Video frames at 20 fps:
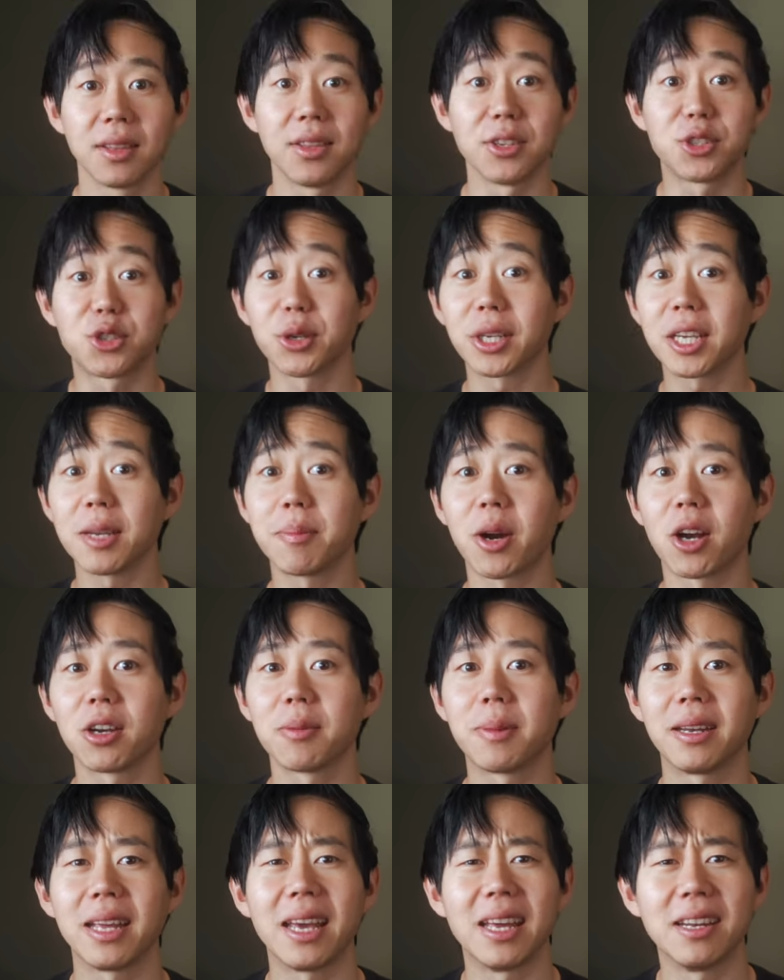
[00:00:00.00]
The tricky part
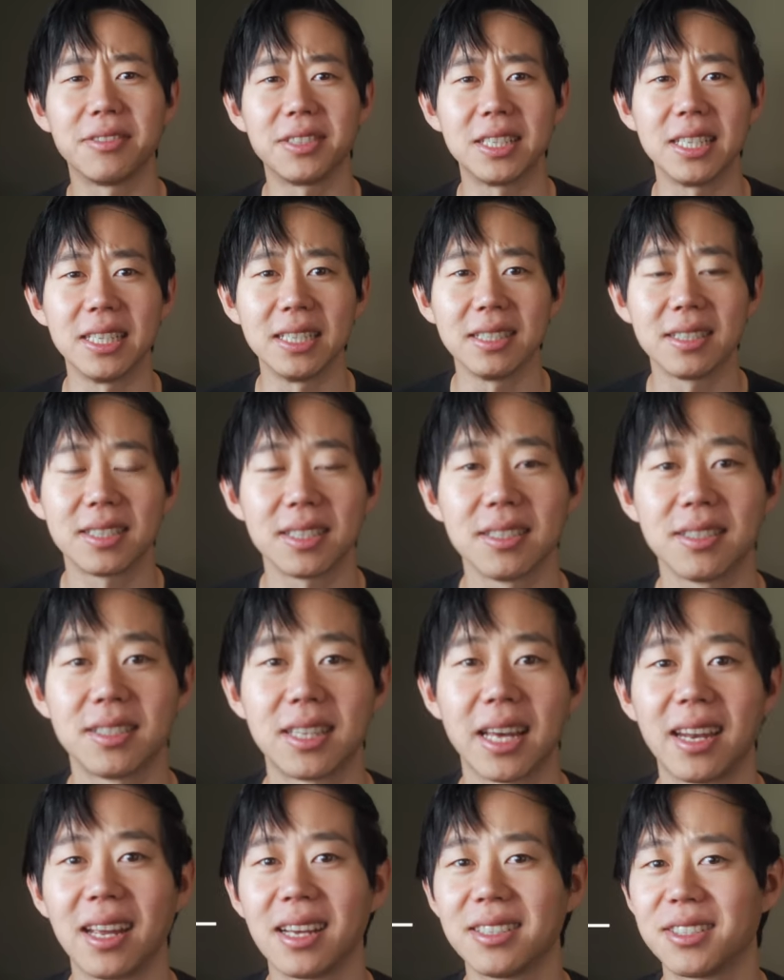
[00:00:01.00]
about N F Ts is
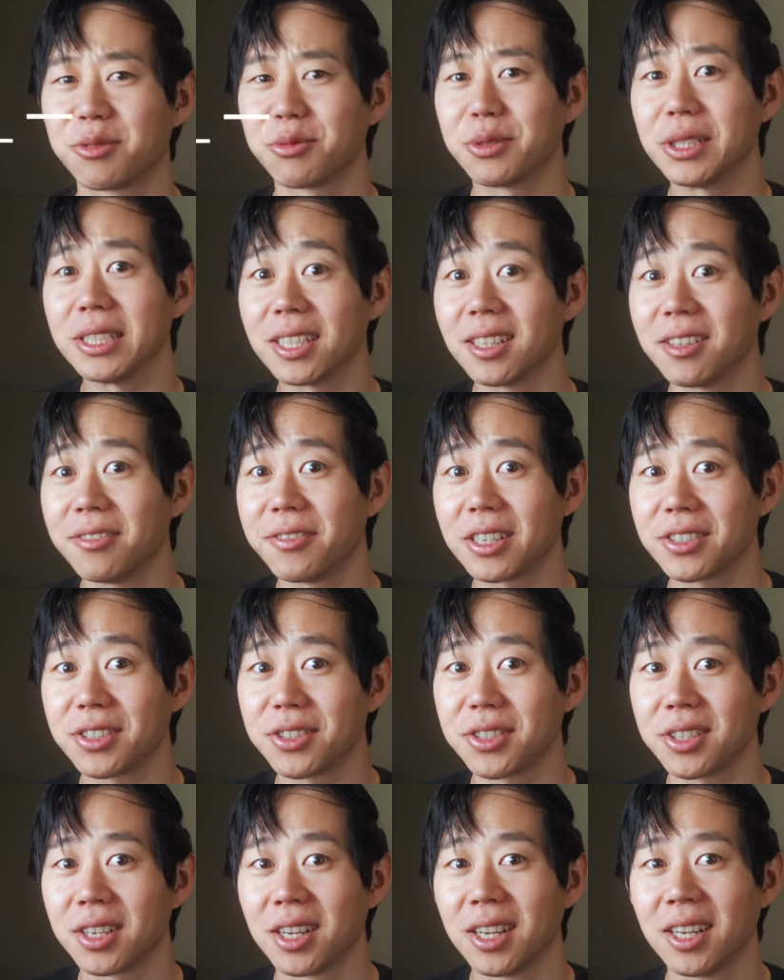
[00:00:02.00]
that as a retail
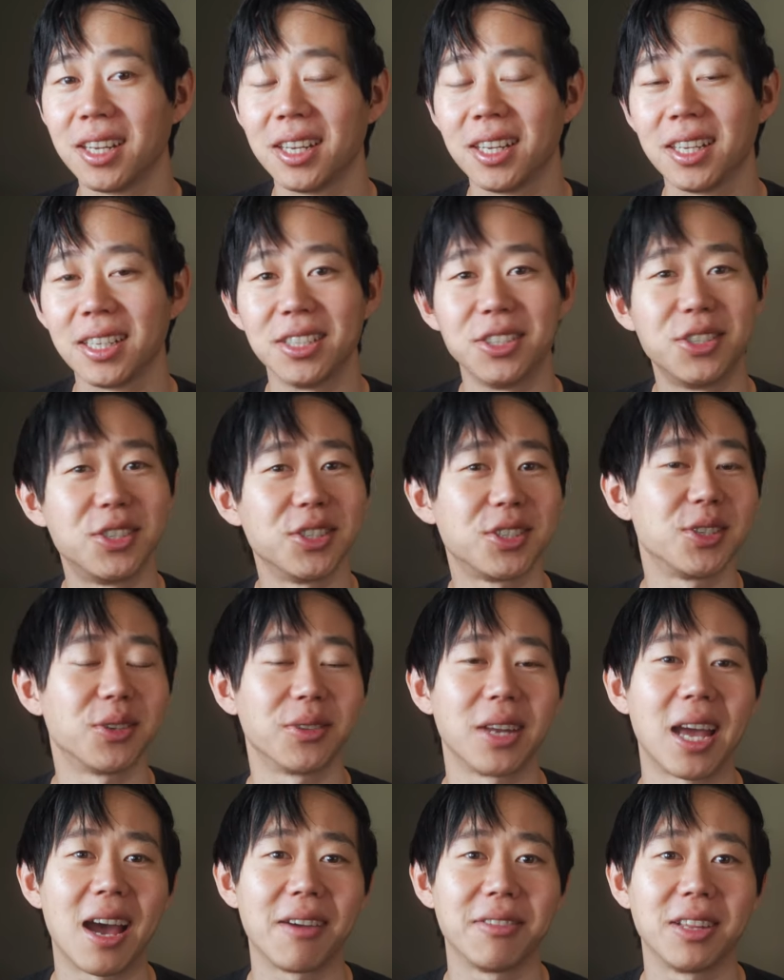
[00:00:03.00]
investor, you just don't
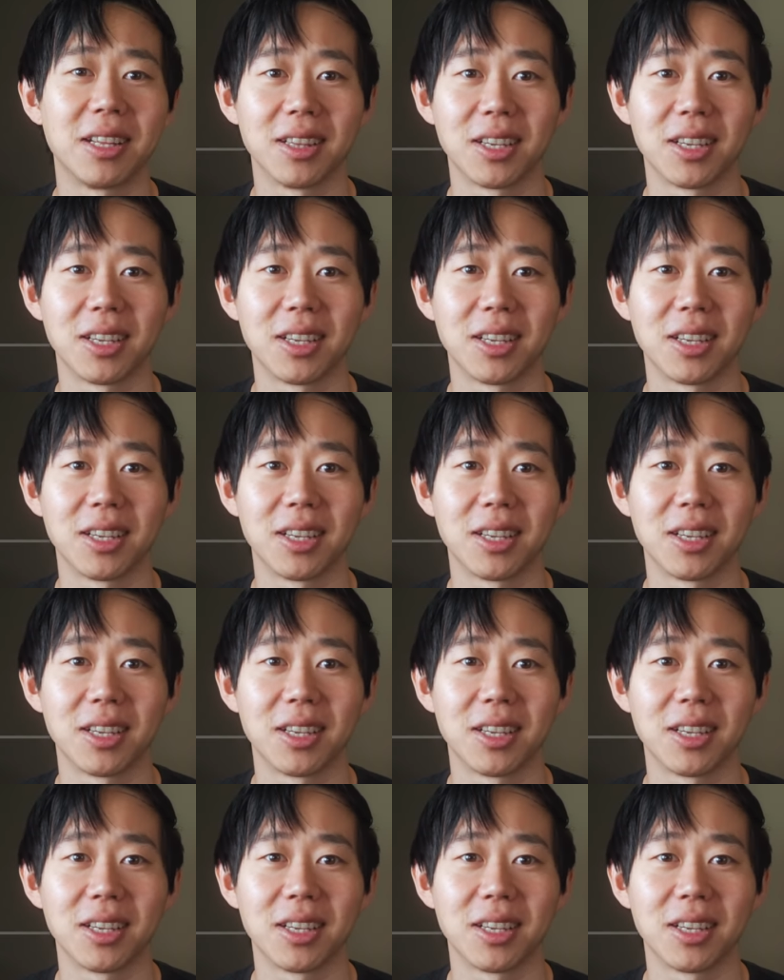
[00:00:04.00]
have that